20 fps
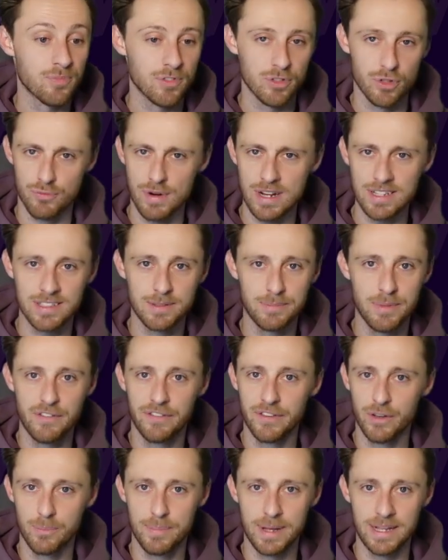The rest of the
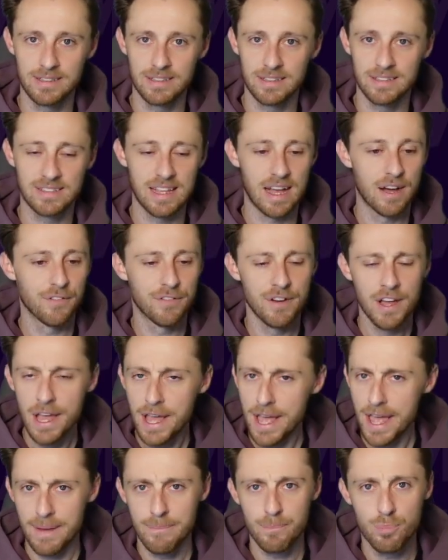midfield picks itself.
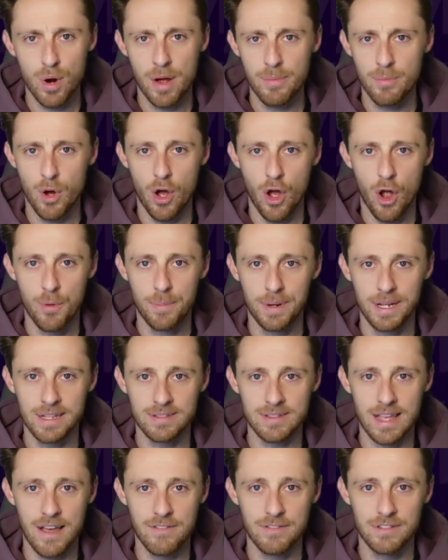Mbeumo at home
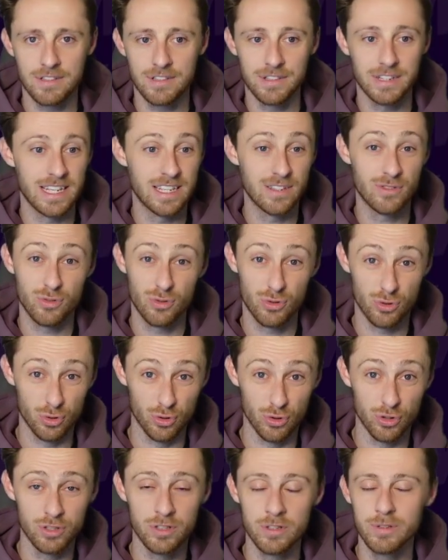against Everton is
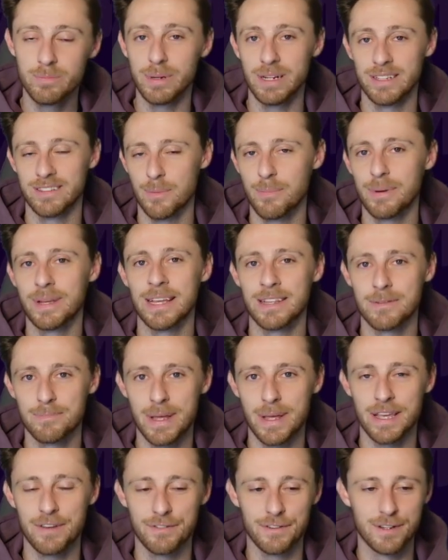good, but he's up against
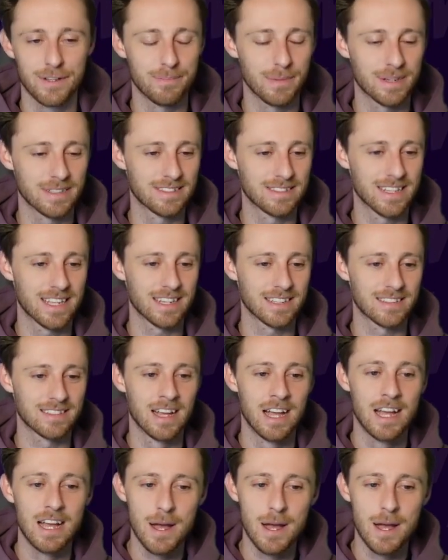Pickford in my sticks.